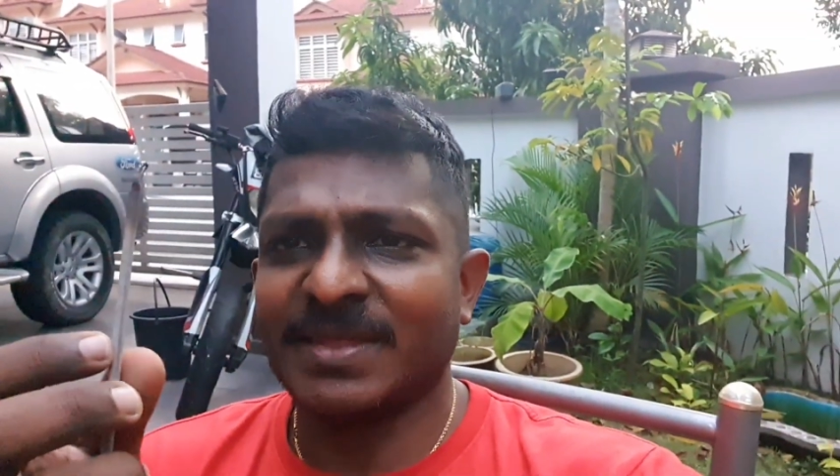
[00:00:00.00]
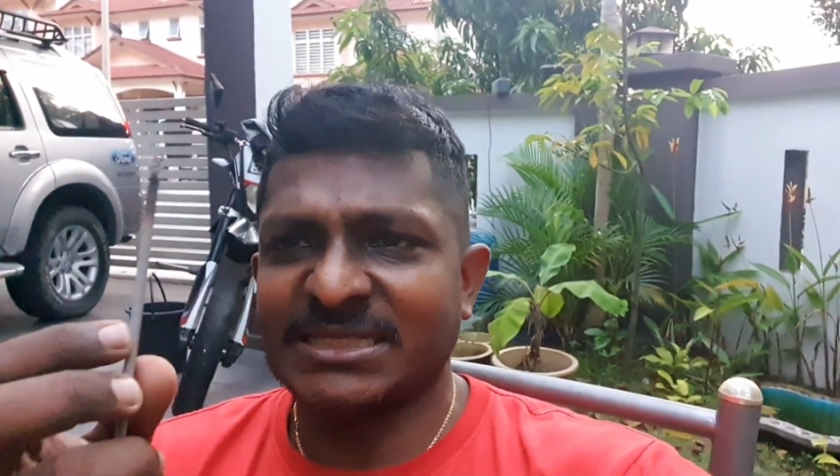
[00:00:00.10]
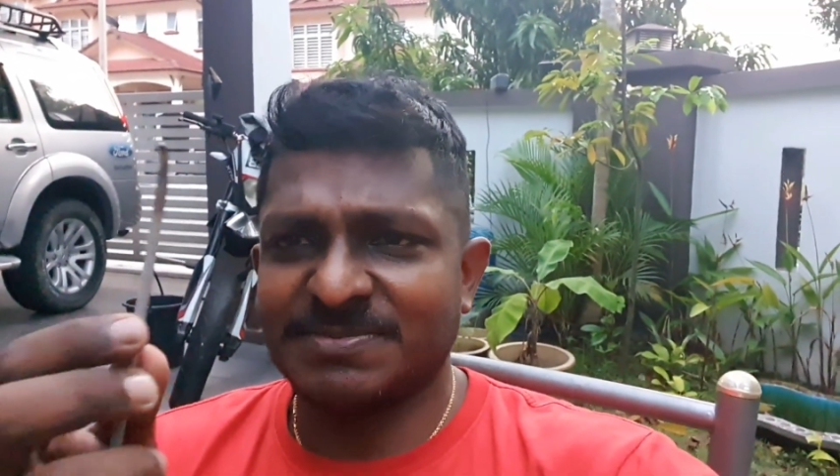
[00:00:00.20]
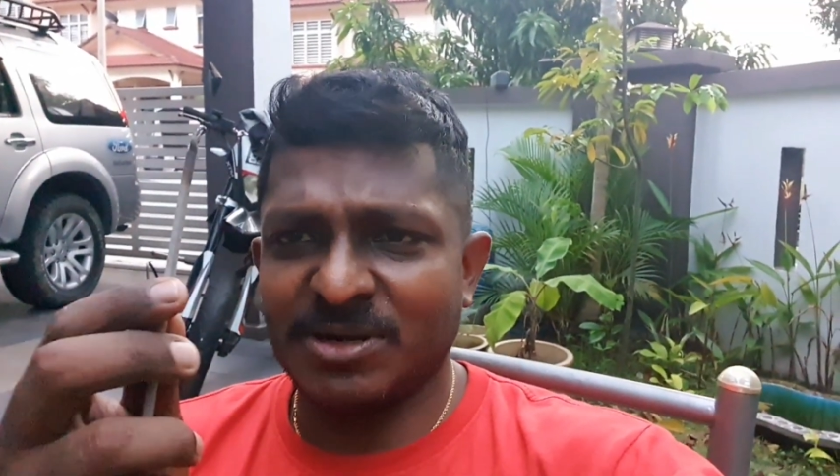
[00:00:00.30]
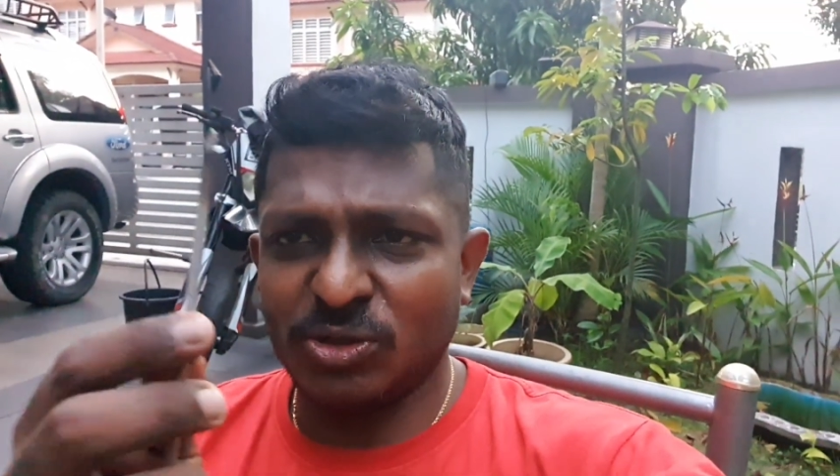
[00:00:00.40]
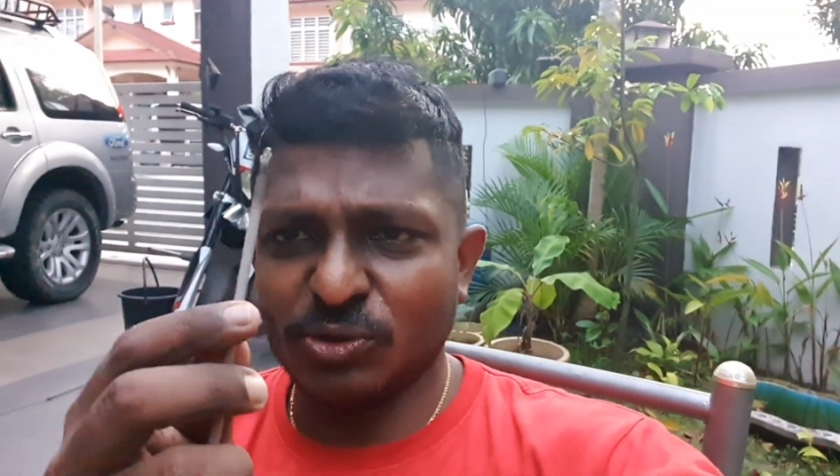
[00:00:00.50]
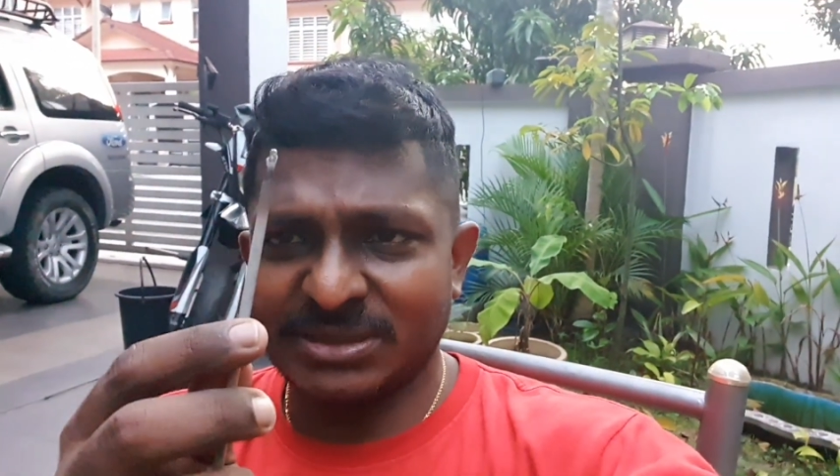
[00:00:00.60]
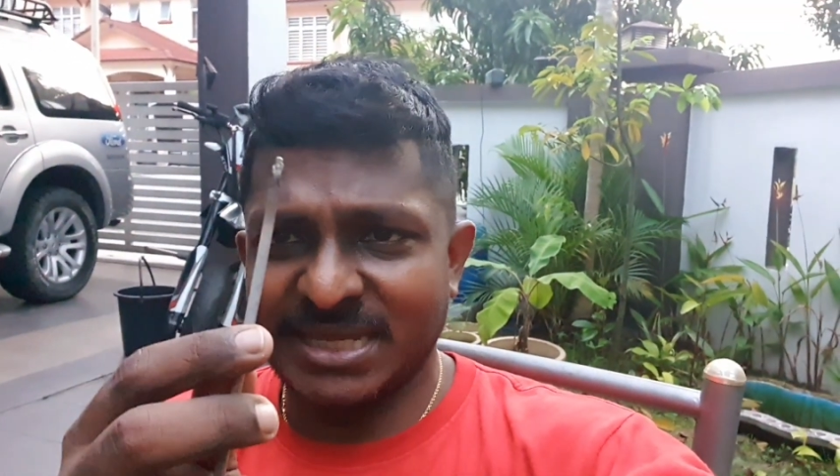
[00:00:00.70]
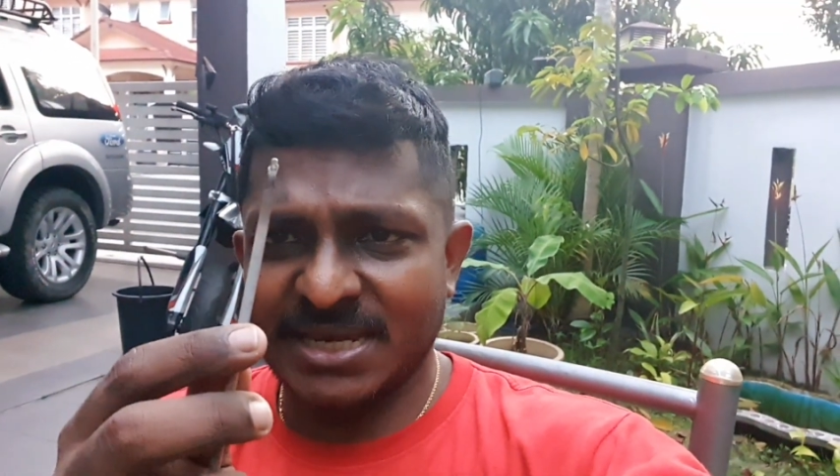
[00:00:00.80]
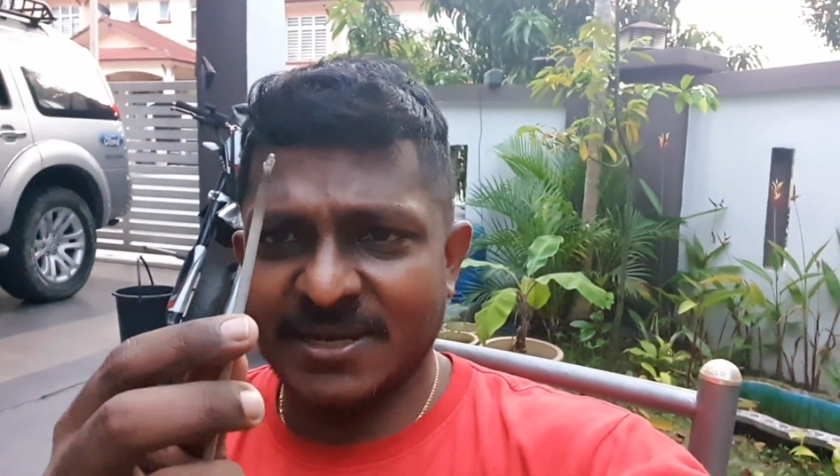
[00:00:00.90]
It's a bit too
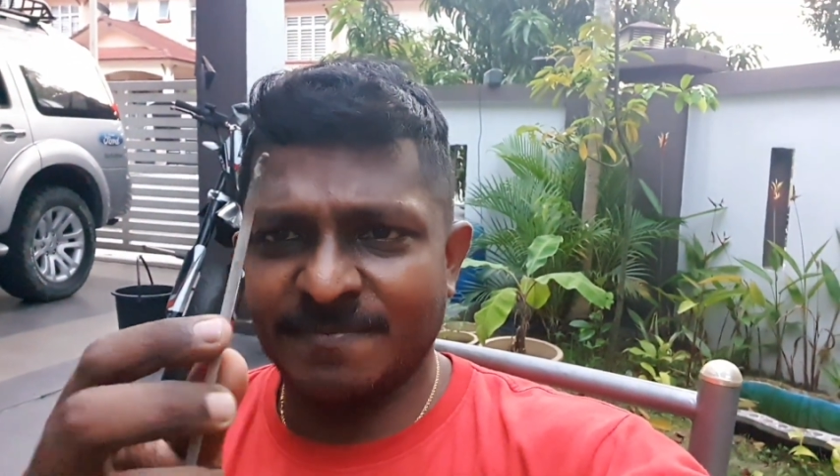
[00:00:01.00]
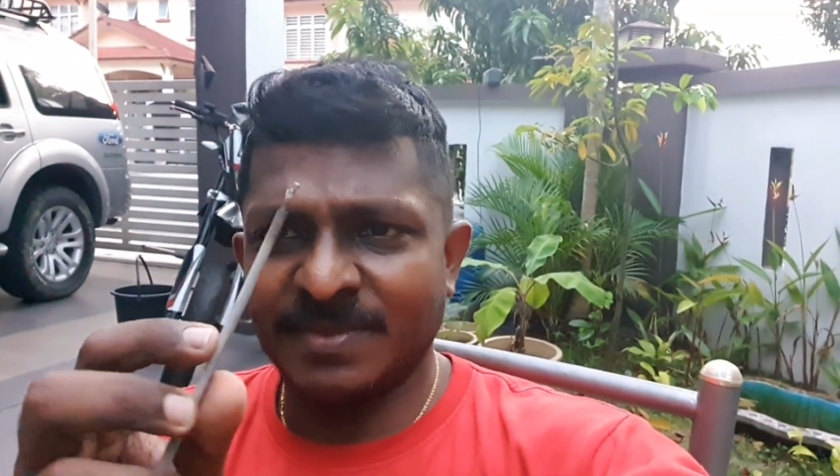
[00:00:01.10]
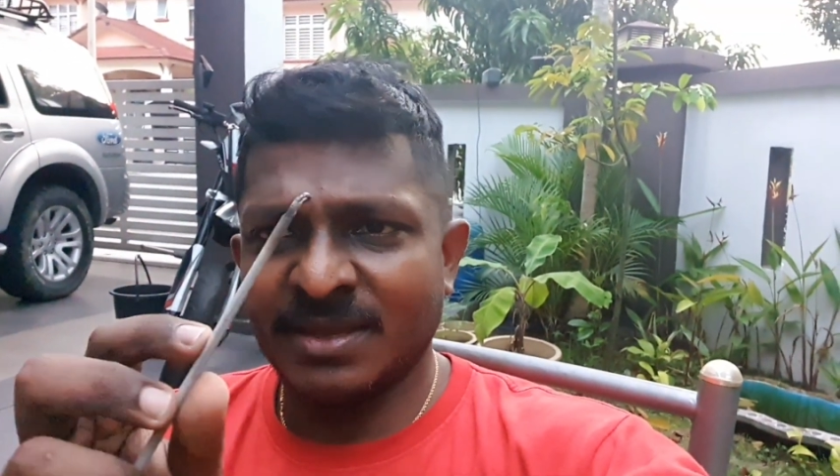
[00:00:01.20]
thick.